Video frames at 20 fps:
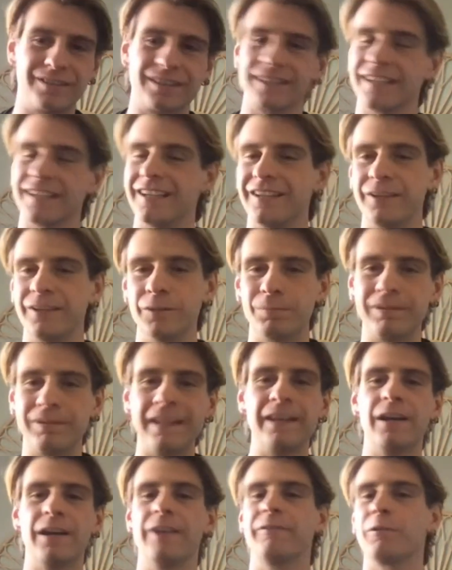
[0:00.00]
you play
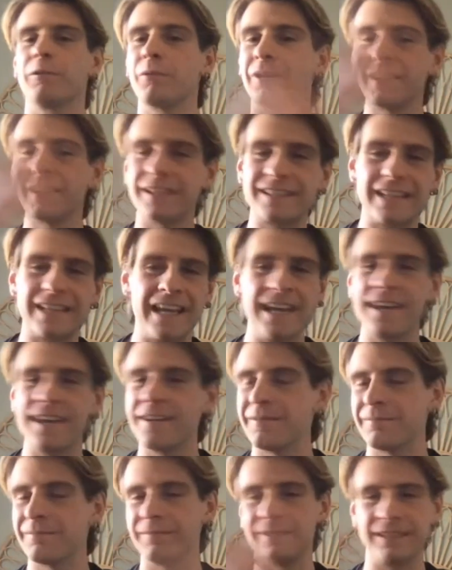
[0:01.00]
everyone the same.
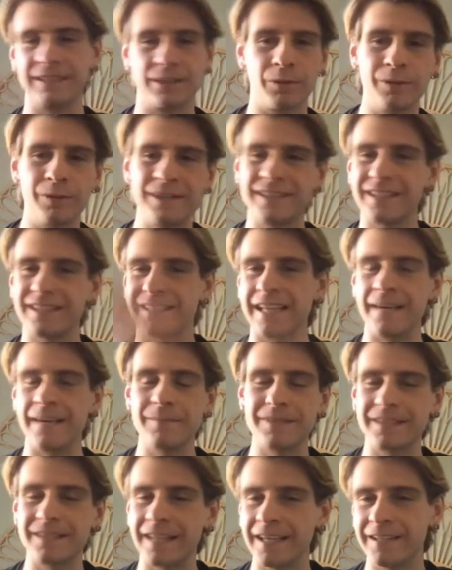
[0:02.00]
It's always the same
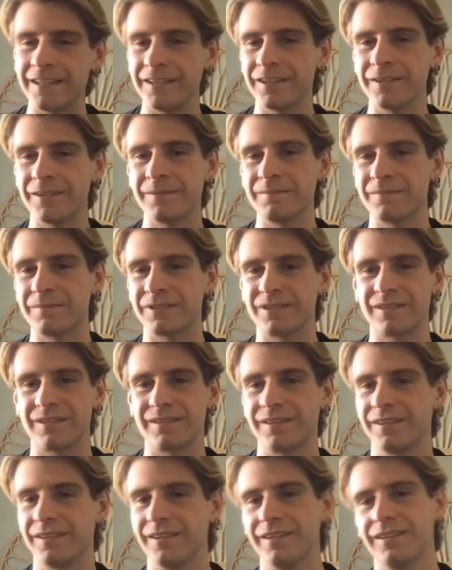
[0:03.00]
stadiums.
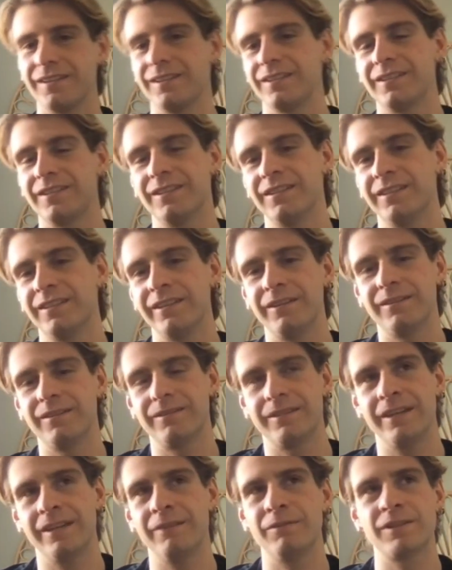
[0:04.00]

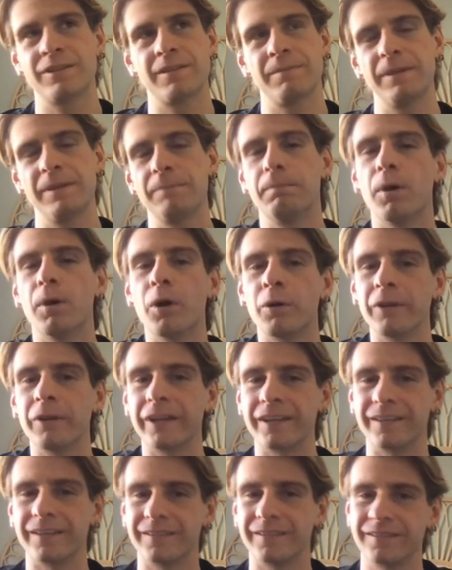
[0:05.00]
It was a bit boring.
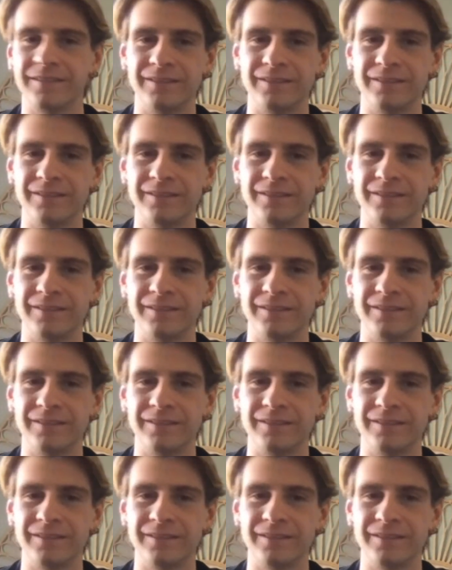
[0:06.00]
No,